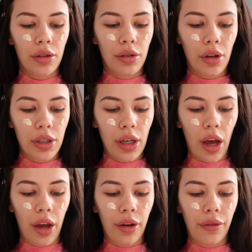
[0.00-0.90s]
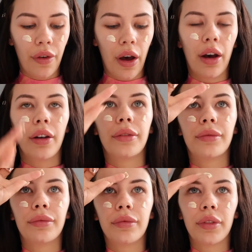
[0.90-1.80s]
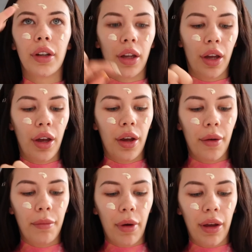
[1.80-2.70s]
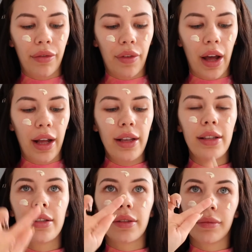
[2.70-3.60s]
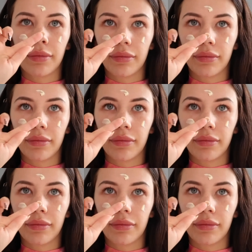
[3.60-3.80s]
dot it over my face